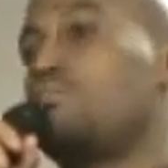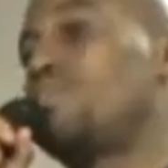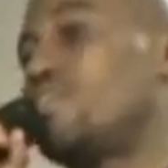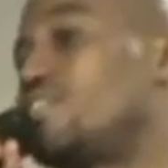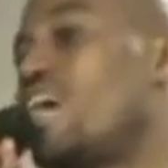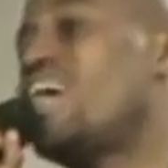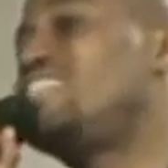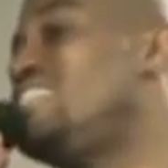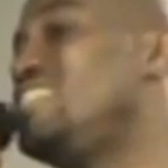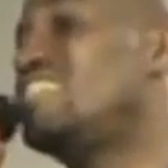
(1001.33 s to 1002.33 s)
Because
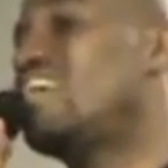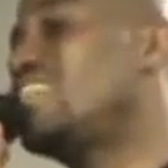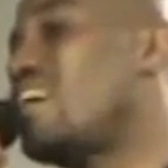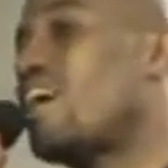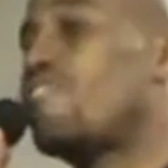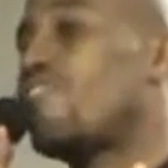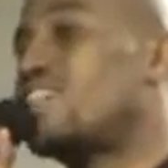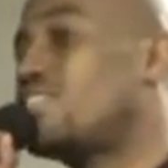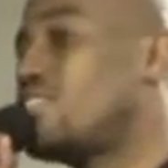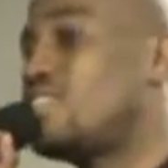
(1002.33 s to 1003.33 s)
had Jesus not died for
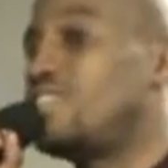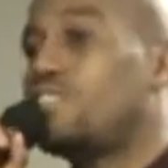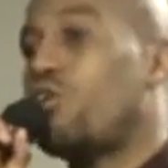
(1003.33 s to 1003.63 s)
our sins,